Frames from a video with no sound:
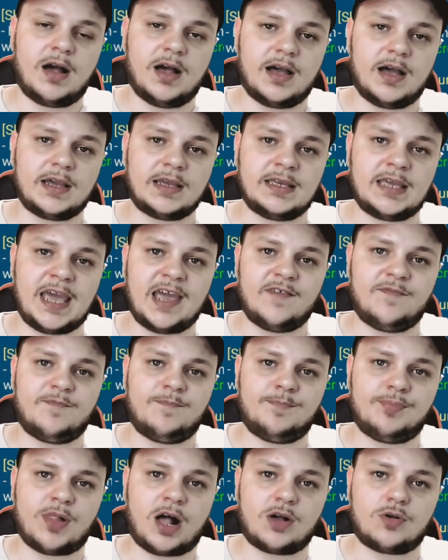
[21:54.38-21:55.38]
gave
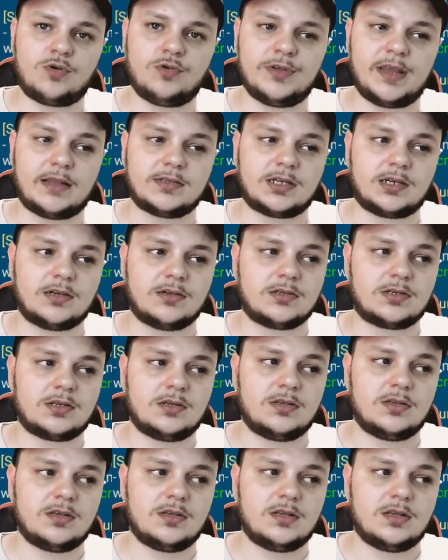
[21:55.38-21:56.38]
block cooldown skills.
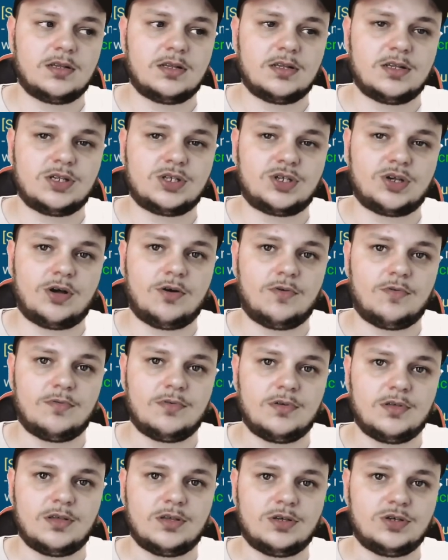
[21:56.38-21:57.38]
So
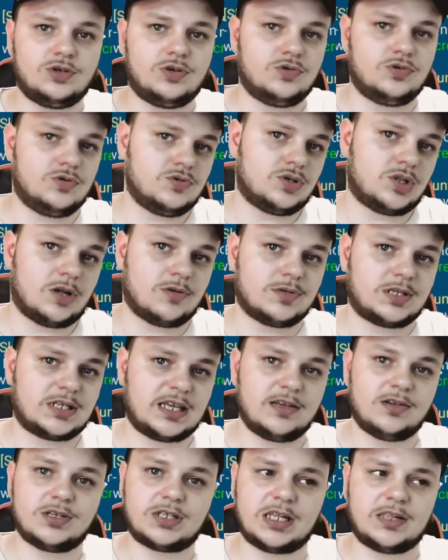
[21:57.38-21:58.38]
you use those
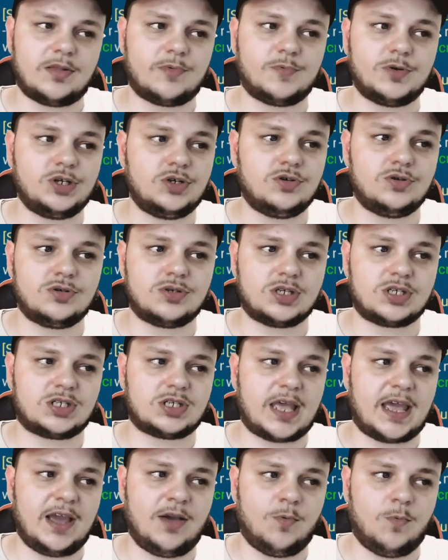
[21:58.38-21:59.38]
skills, and then when you use his
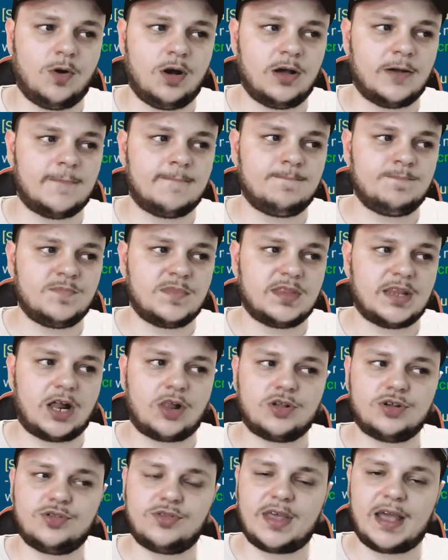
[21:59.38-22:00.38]
A1, not
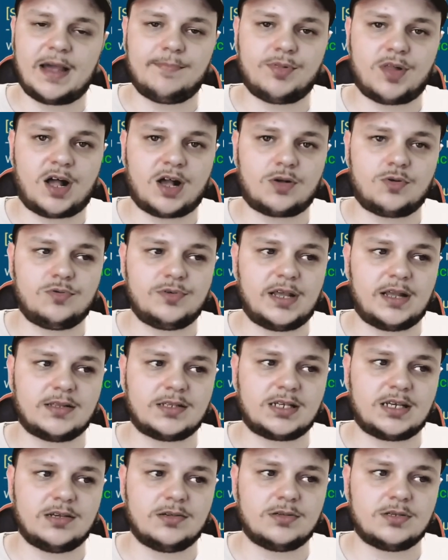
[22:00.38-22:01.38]
only do they have block cooldown
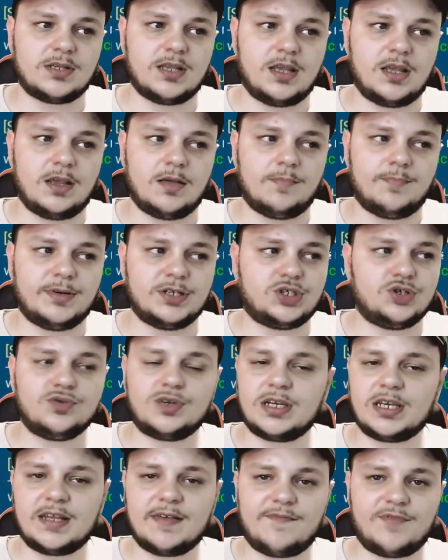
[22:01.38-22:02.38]
skills, but you
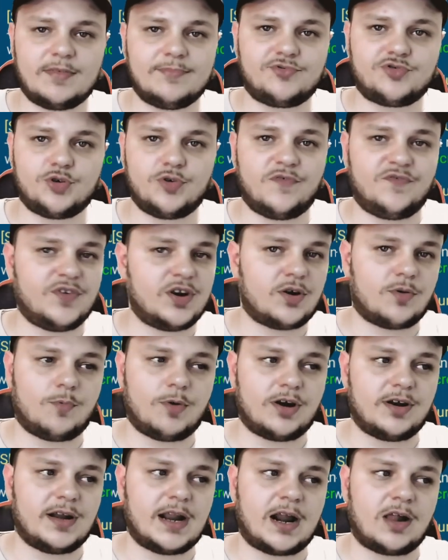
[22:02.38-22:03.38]
can give them True Fear,
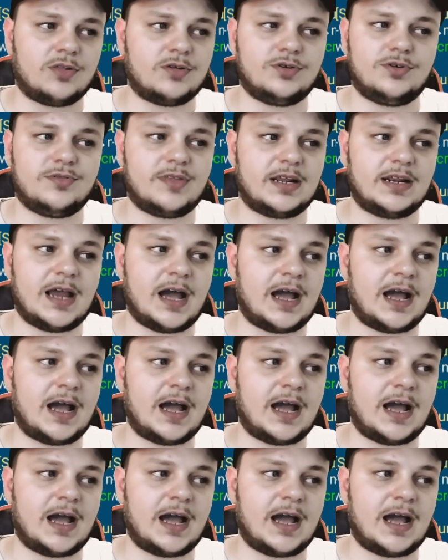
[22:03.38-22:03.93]
where not only do they not